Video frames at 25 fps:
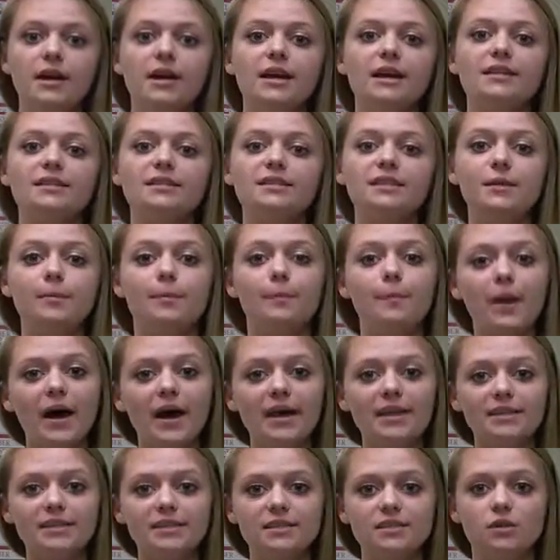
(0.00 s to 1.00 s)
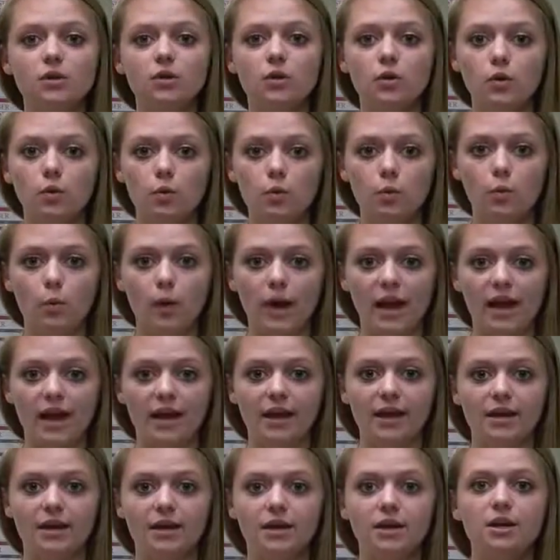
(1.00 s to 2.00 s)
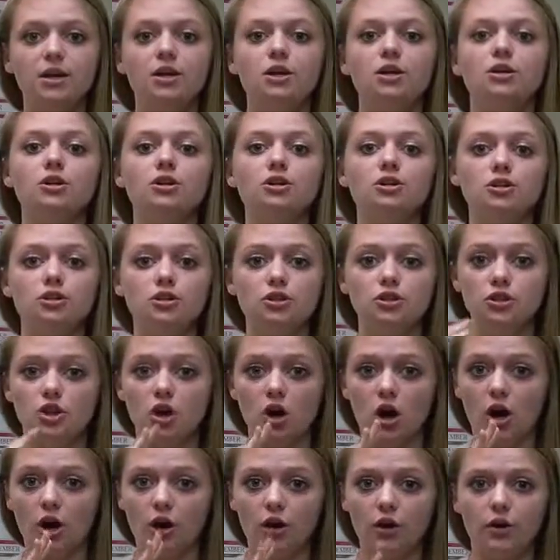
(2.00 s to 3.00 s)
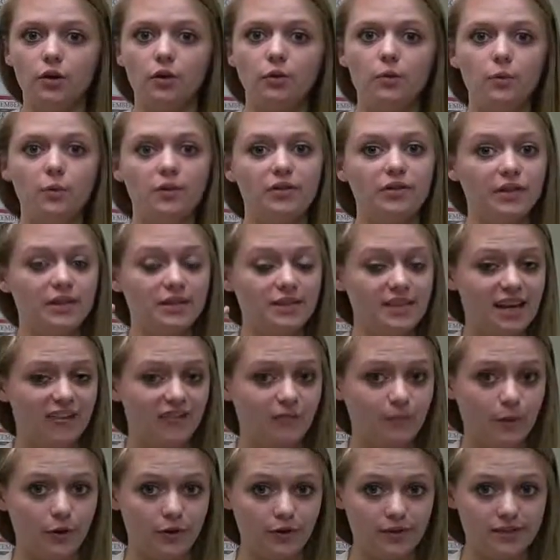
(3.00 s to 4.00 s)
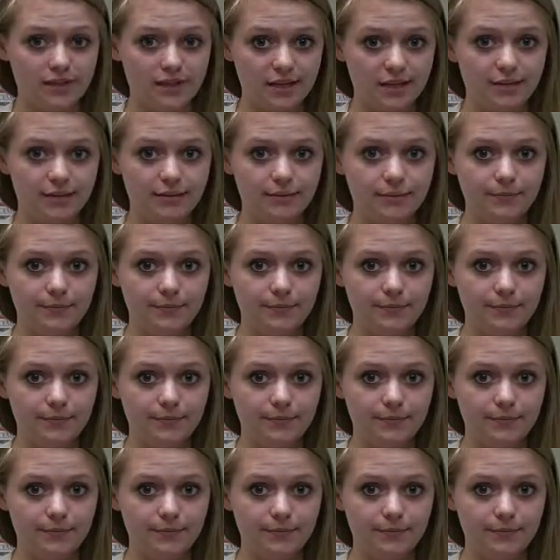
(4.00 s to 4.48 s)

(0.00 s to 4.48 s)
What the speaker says: is the best way to talk with a deaf person.